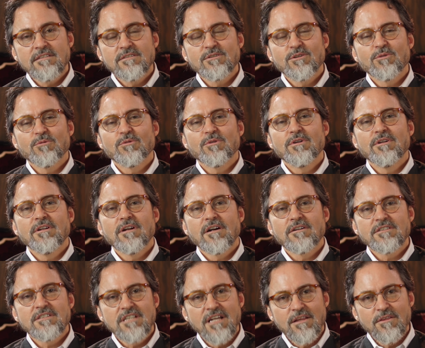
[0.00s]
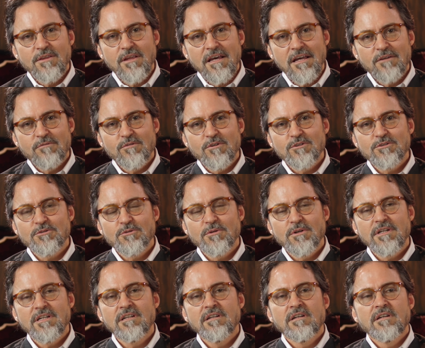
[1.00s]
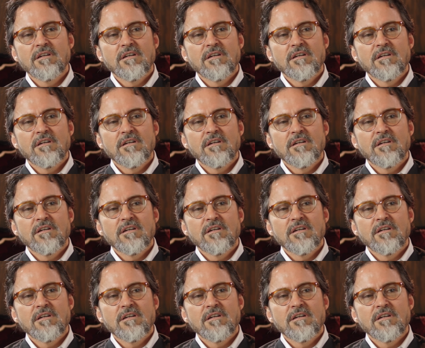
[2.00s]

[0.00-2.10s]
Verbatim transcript: So we're in our 10th anniversary,